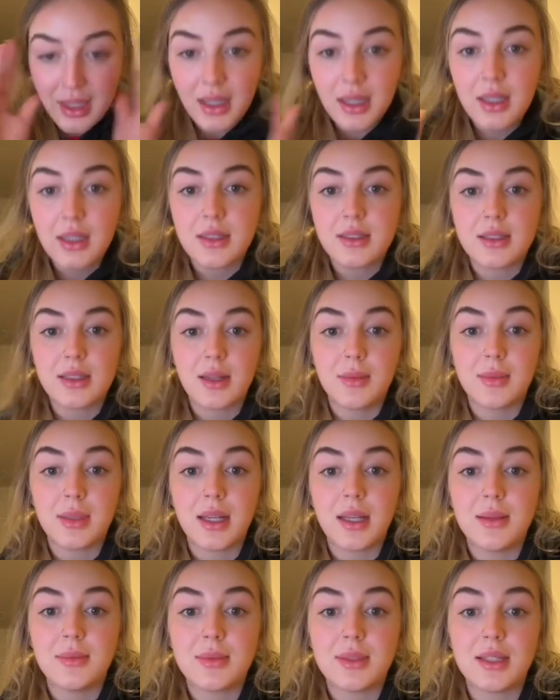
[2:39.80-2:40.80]

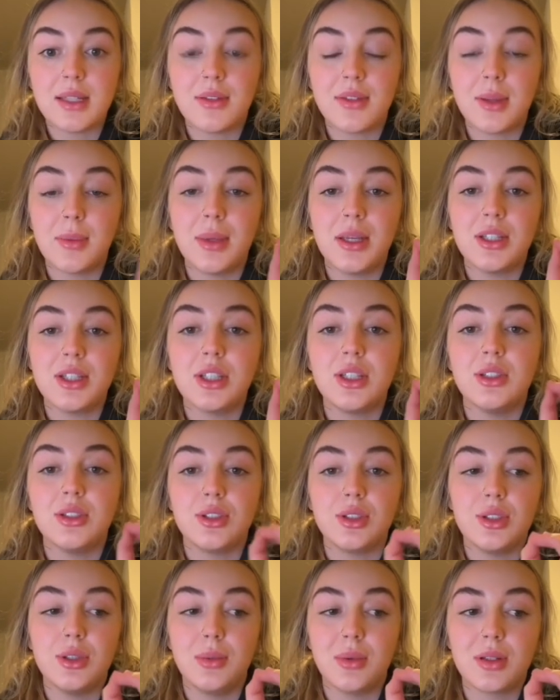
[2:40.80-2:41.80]
sometimes if the patient is
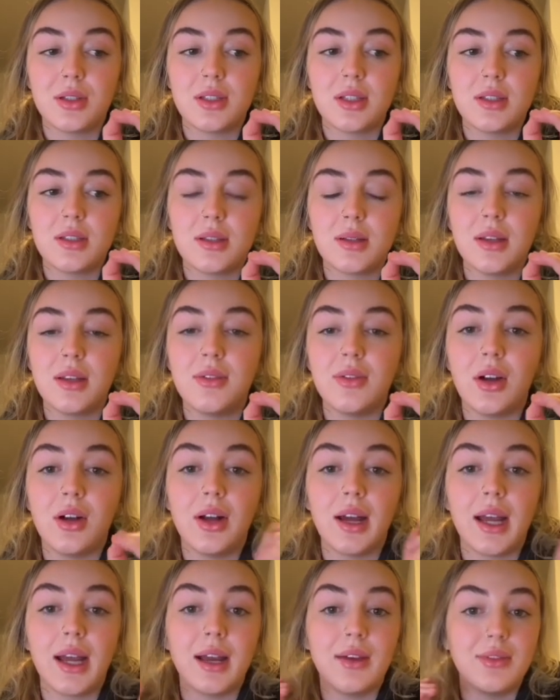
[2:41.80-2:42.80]
super sensitive, I'll
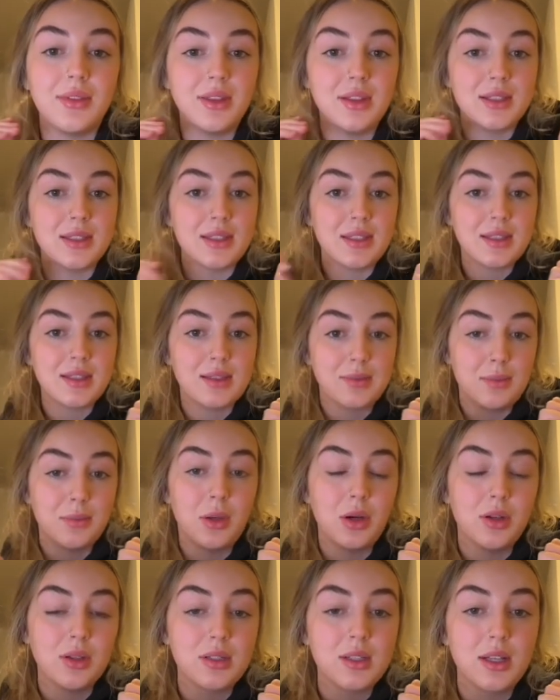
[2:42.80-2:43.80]
have this
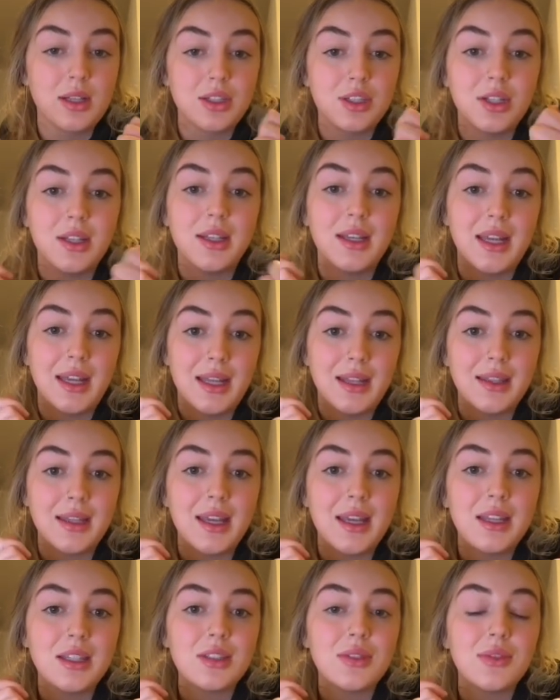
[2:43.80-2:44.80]
small section and the
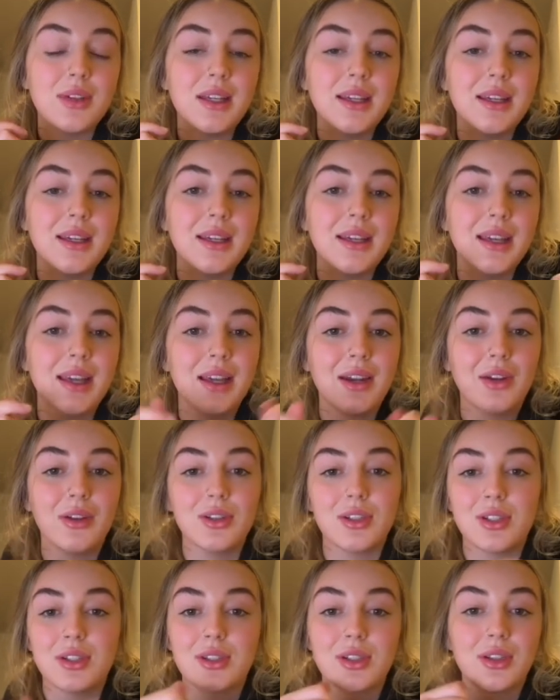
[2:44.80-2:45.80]
HVE, and I'll
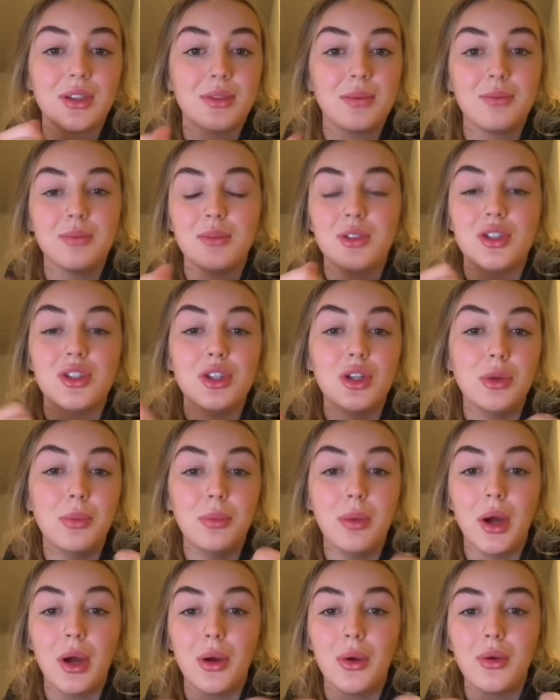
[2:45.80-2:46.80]
just do
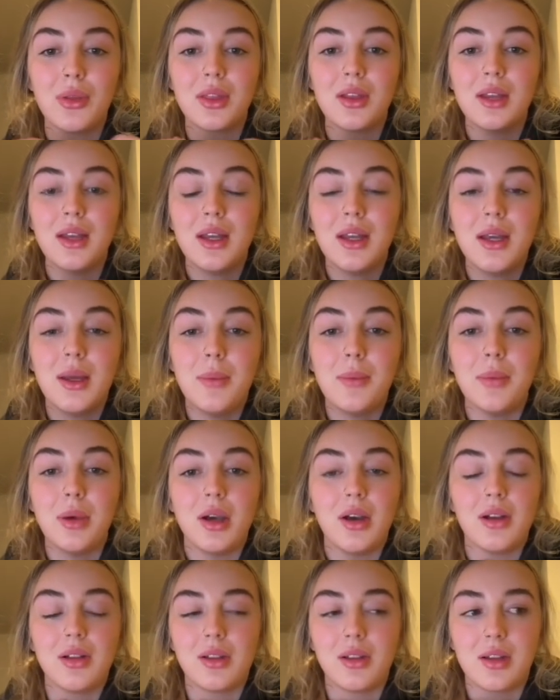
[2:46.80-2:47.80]
both.
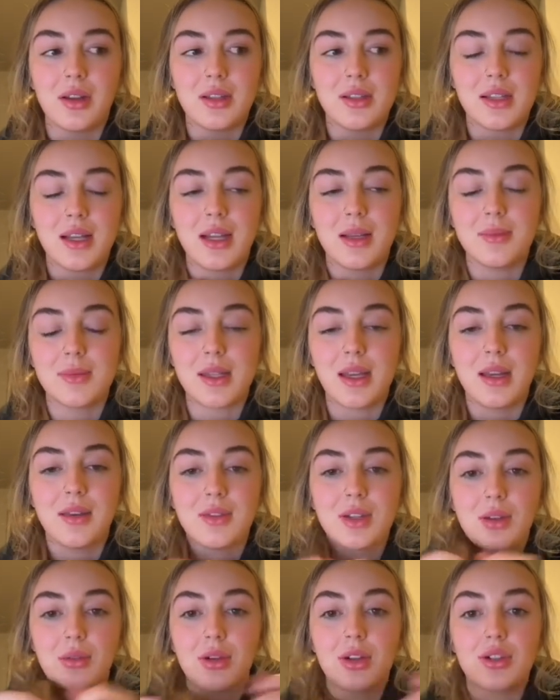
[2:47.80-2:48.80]
But a lot of times I have
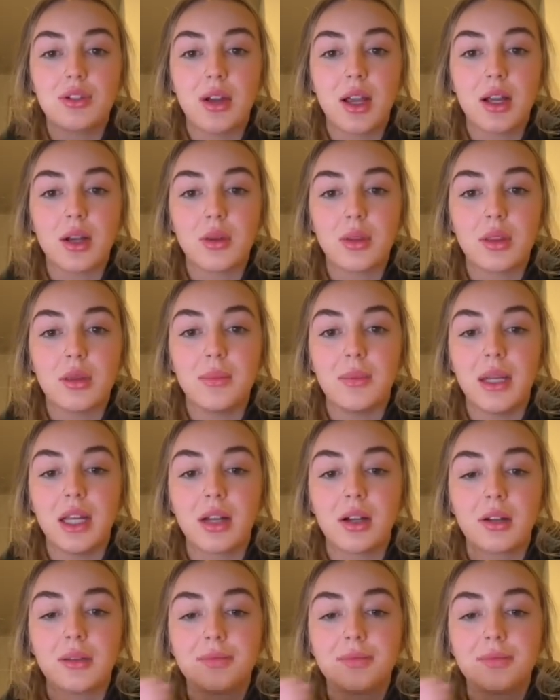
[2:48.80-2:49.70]
to retract with the mirror.